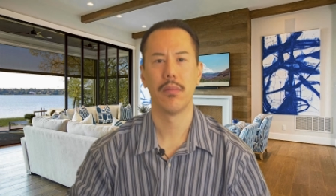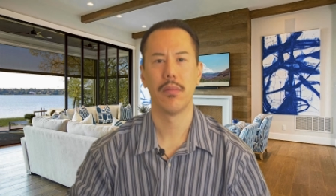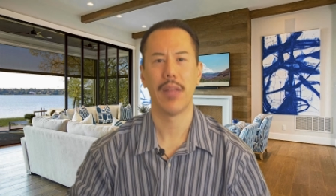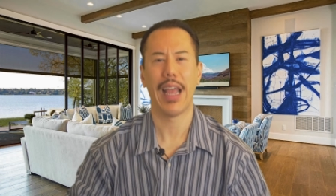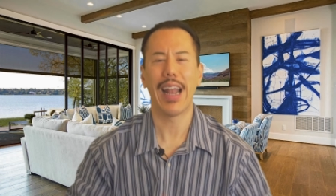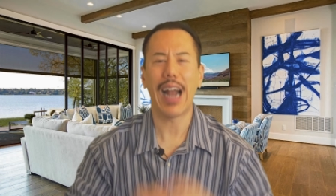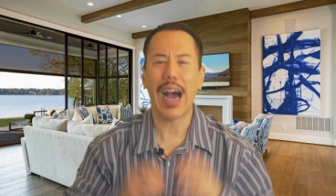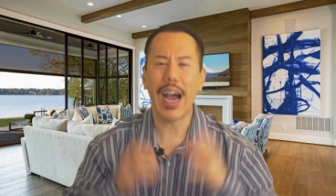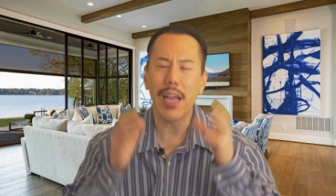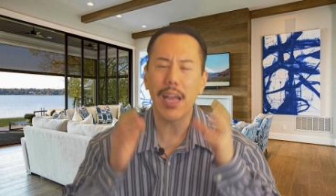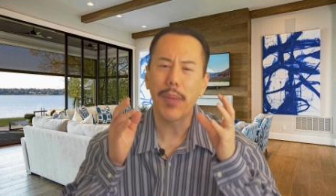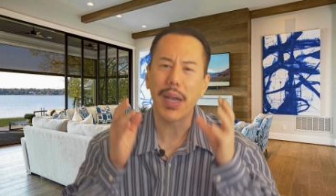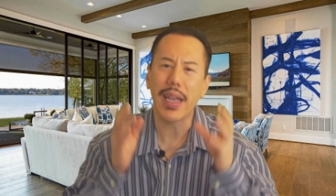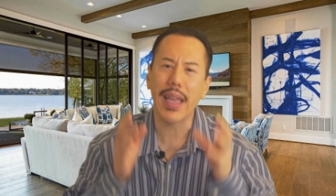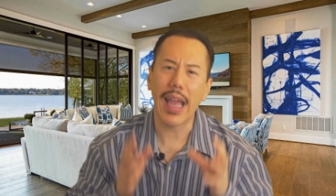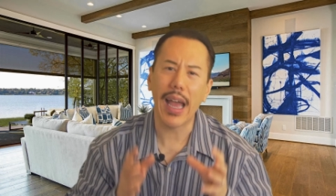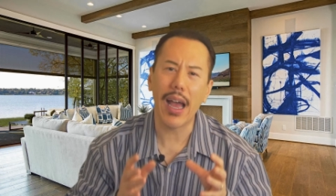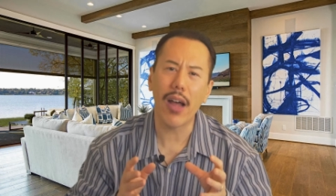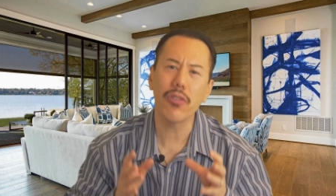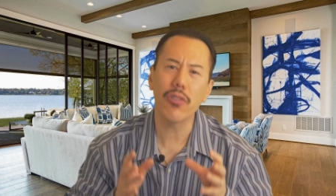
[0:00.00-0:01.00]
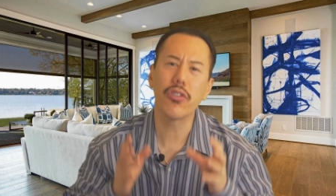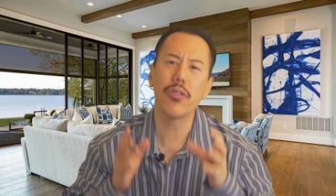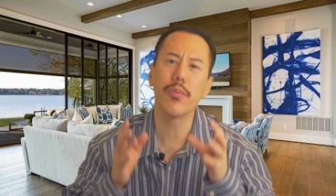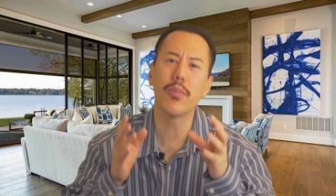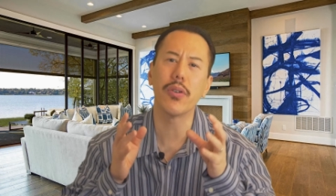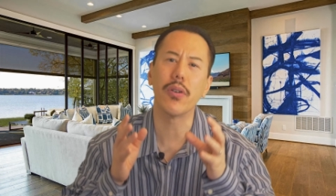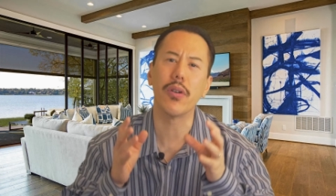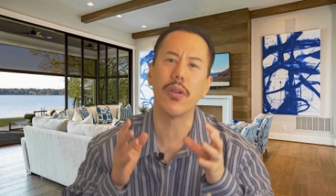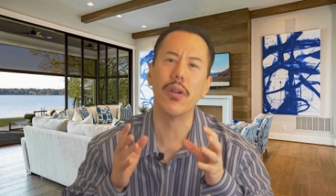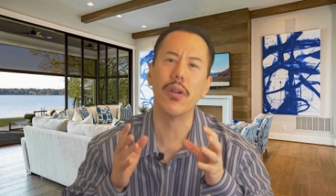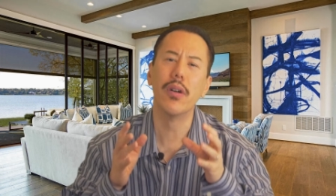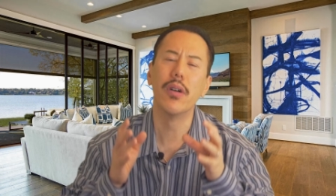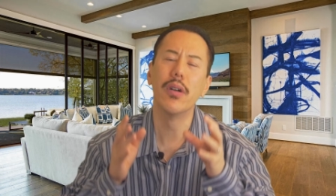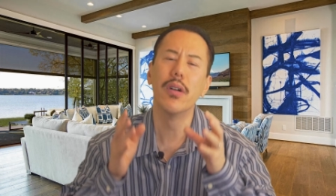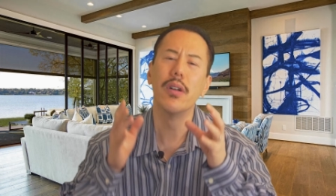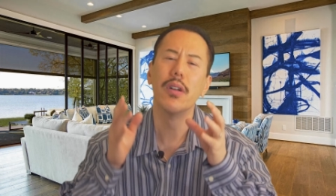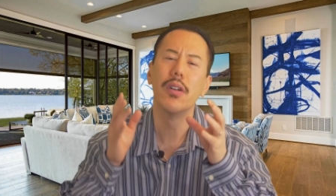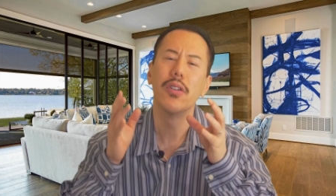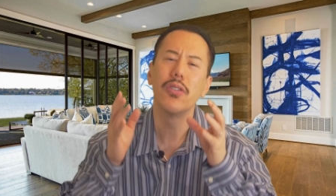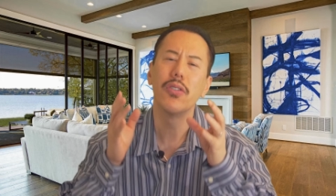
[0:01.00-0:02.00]
And I am accountable
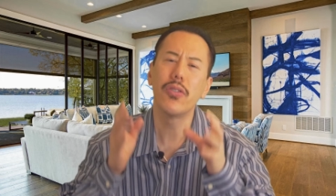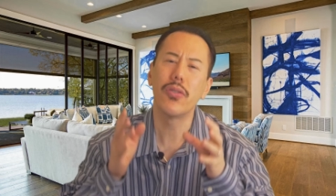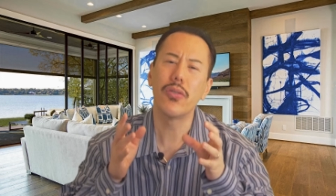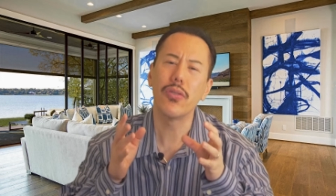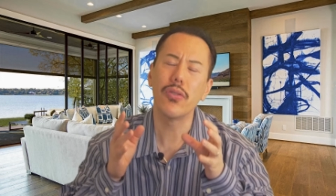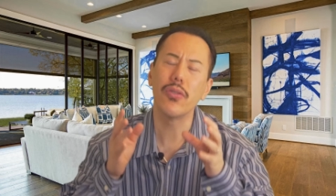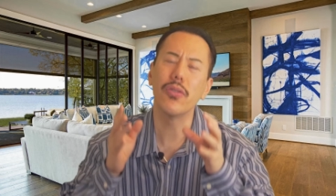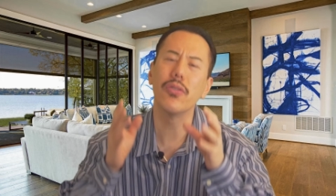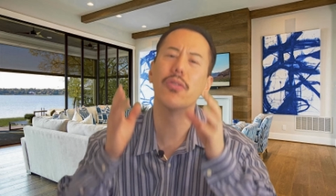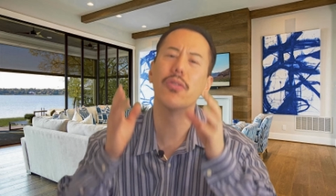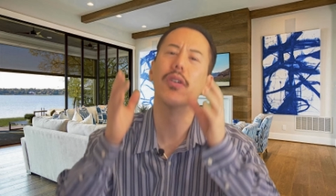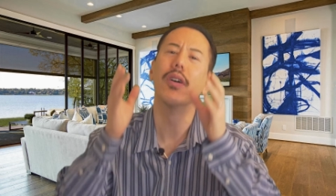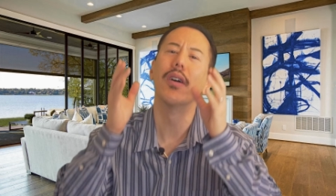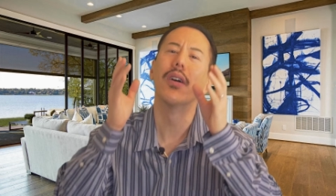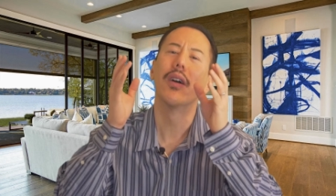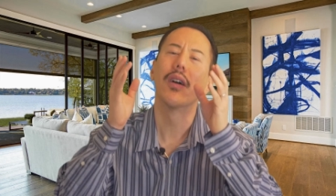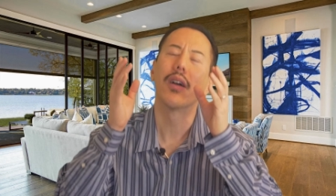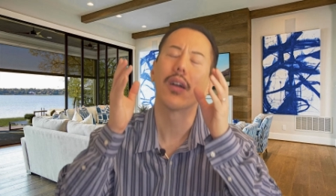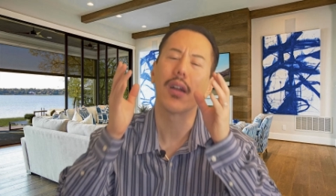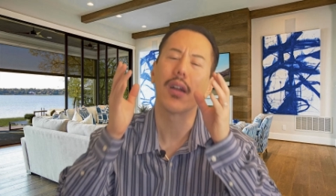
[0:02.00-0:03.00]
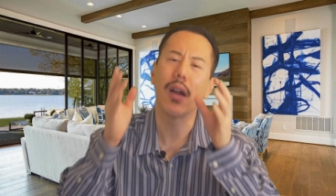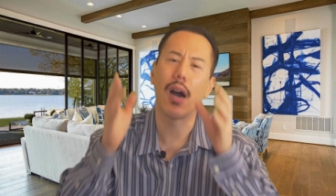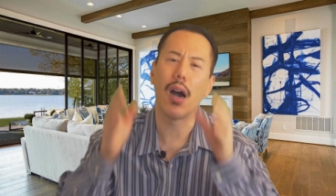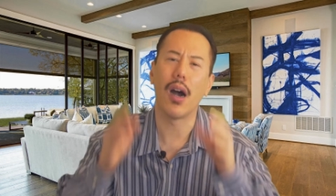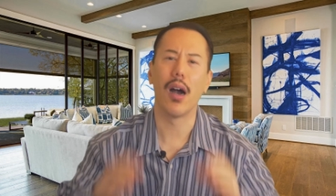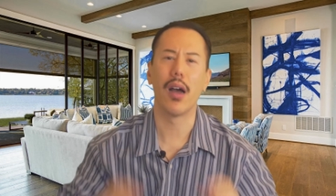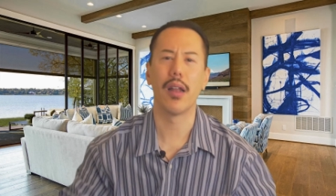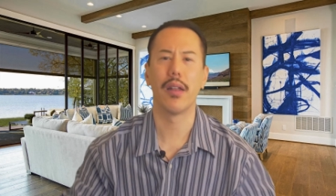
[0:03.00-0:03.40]
to God.